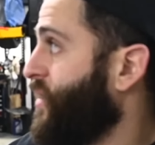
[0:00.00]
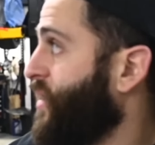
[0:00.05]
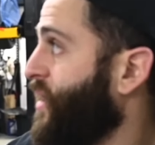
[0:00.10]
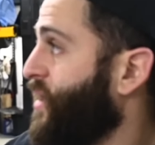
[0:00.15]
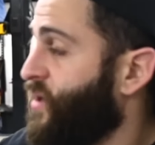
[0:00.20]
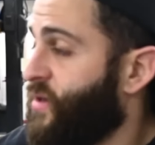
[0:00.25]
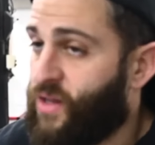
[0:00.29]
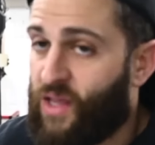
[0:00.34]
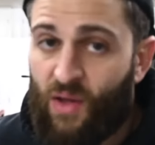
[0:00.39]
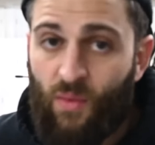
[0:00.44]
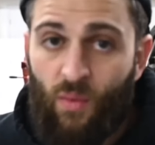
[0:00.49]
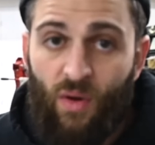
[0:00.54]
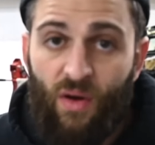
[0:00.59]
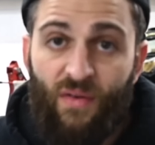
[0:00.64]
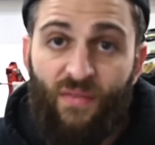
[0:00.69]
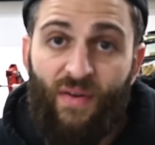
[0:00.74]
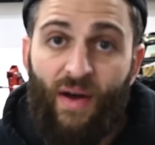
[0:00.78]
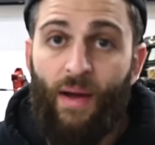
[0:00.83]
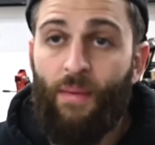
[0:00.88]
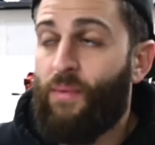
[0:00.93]
They will
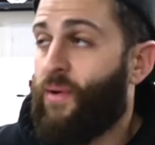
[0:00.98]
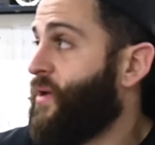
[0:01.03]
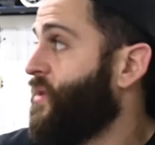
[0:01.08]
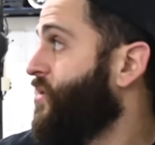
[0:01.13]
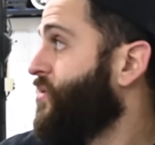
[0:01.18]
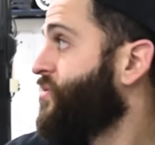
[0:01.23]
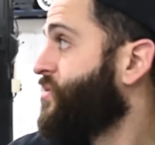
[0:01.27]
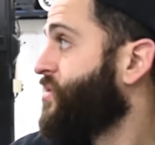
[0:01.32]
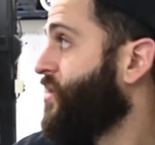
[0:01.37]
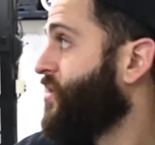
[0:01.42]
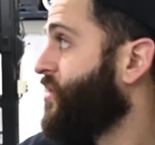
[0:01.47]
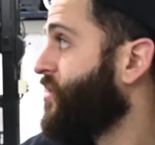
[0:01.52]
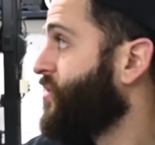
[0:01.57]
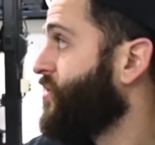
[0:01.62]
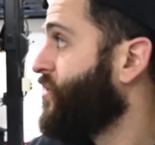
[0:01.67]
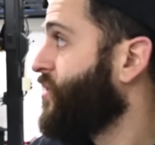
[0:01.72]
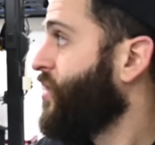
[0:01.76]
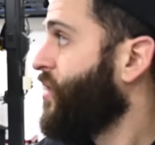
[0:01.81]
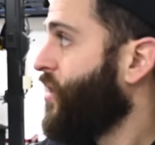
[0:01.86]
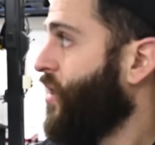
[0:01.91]
vibrate loose on you.
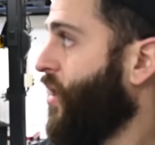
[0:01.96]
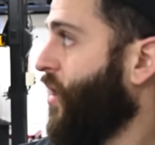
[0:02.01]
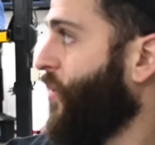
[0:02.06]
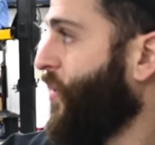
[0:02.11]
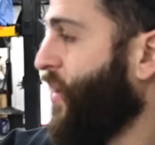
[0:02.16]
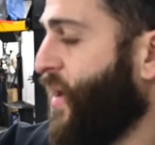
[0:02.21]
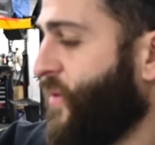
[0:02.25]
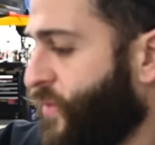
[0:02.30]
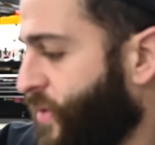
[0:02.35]
Oh, we have